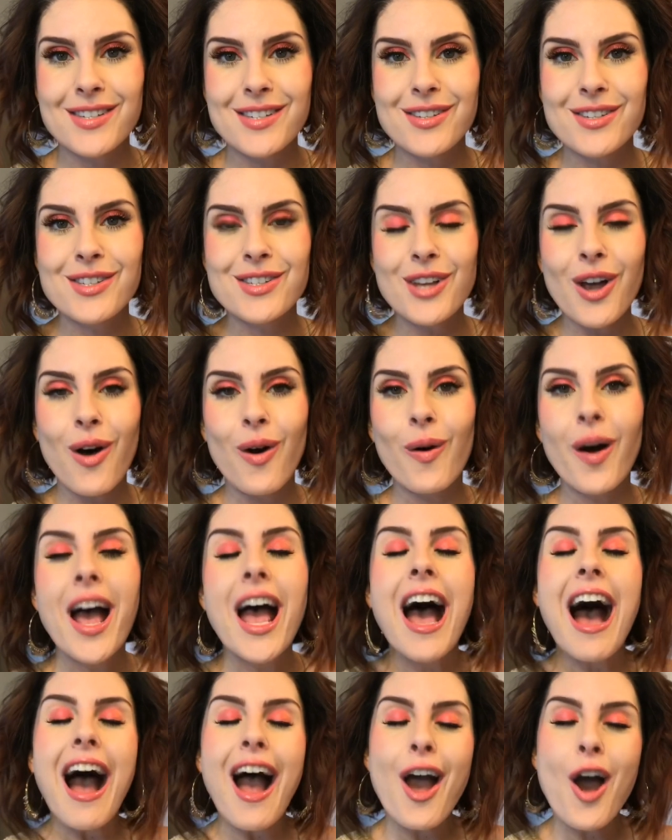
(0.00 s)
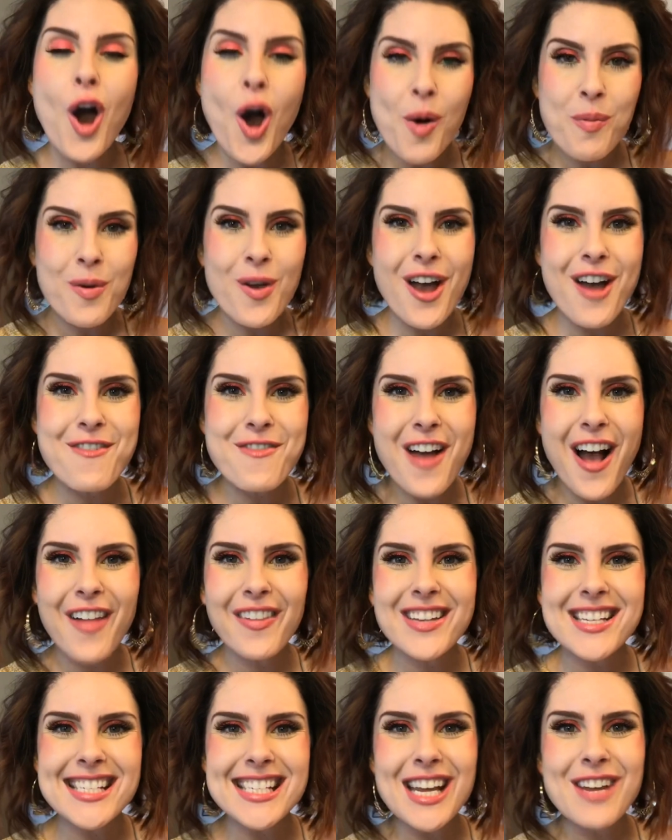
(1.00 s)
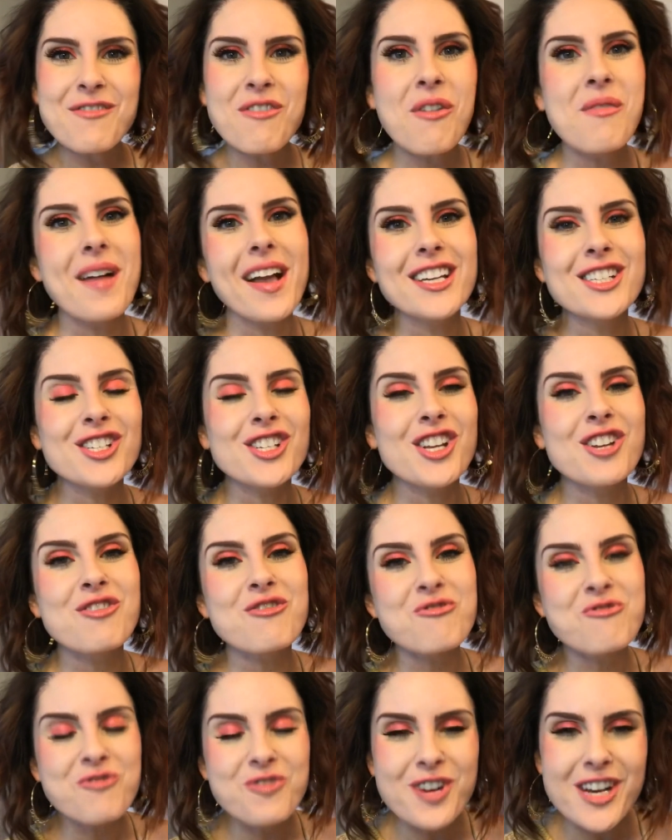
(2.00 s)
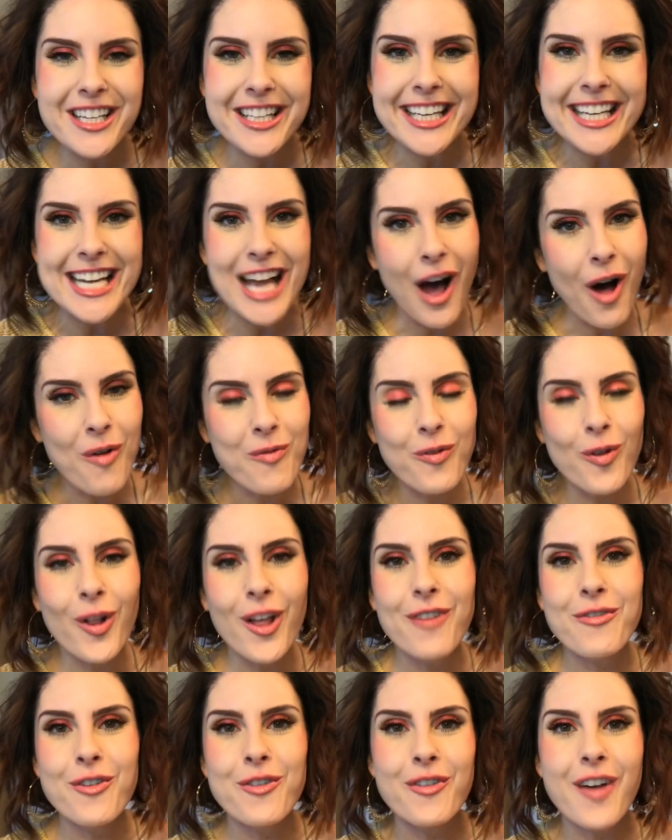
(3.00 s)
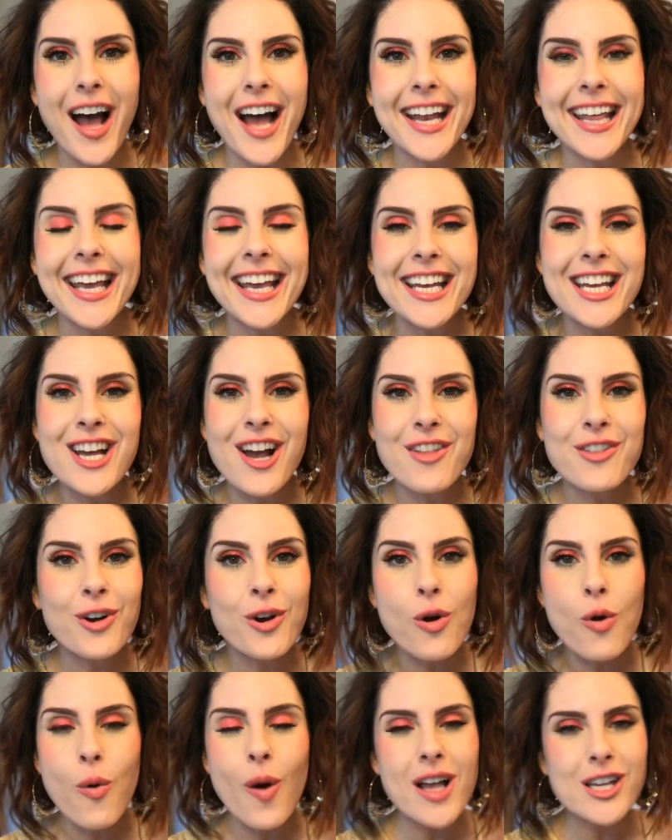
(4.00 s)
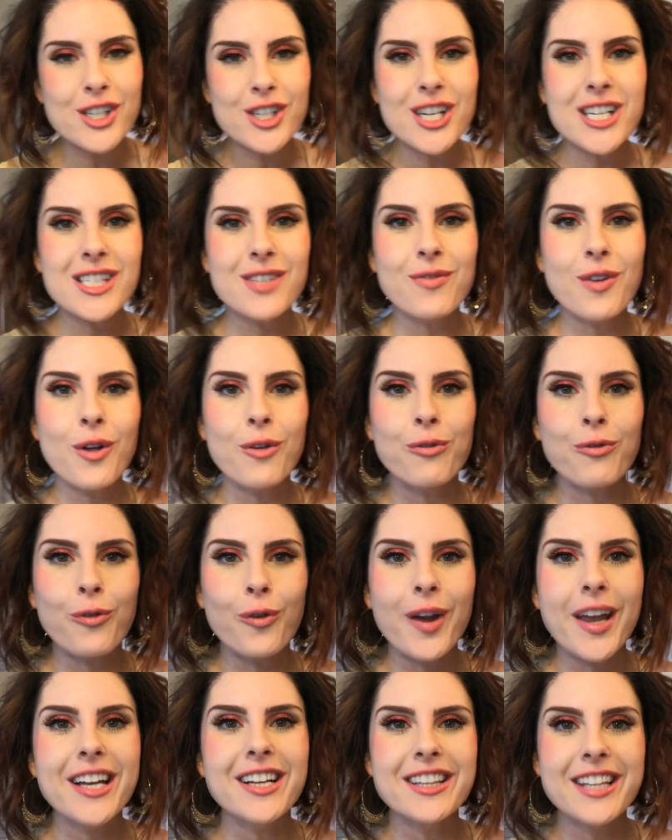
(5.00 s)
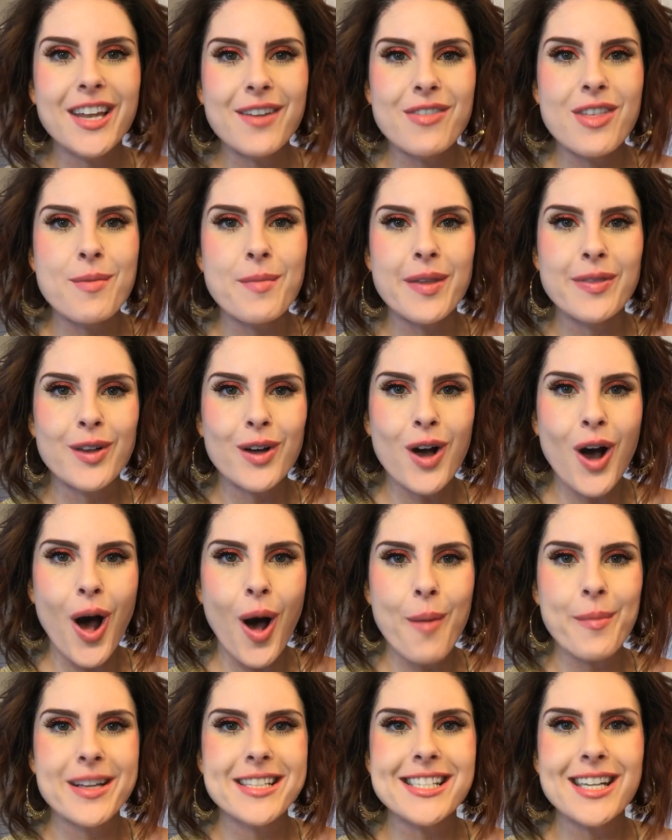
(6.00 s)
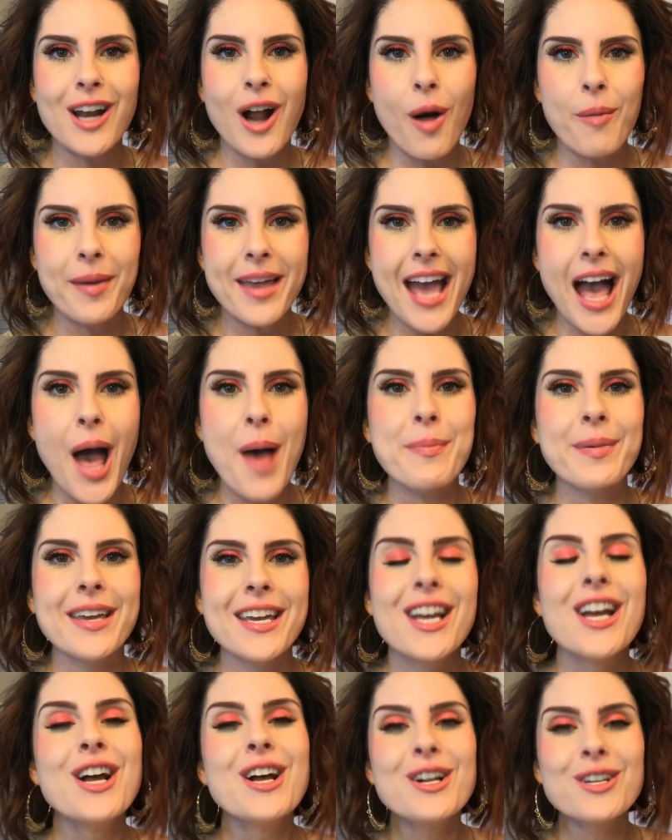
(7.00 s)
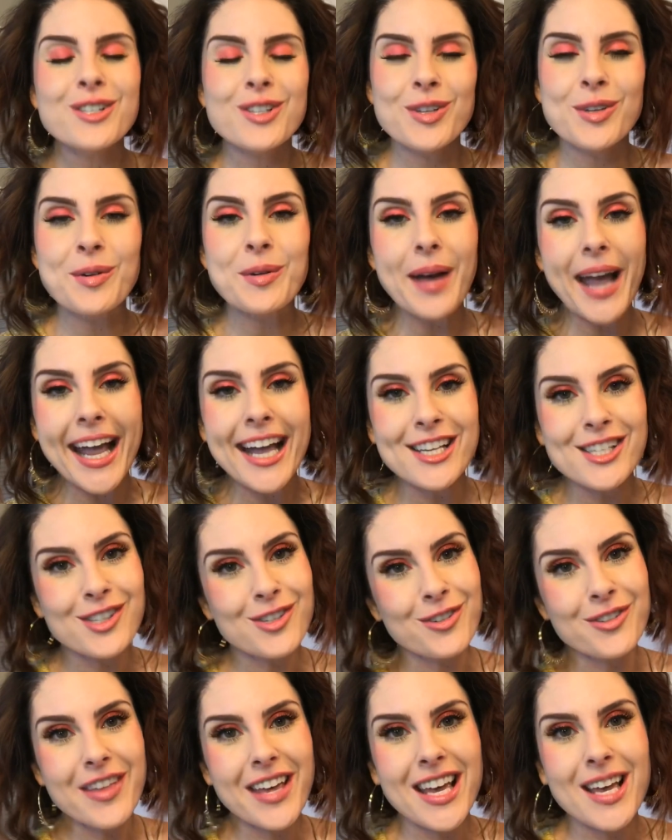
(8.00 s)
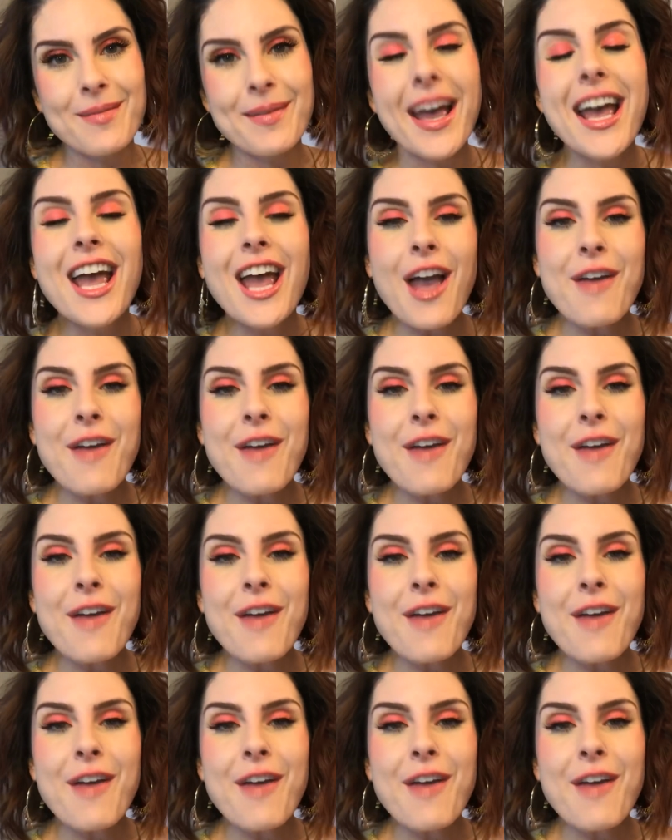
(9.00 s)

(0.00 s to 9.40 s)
So I hope you have found this information really helpful. If you've got any other questions, feel free to leave them in the comments and I'll be happy to answer them.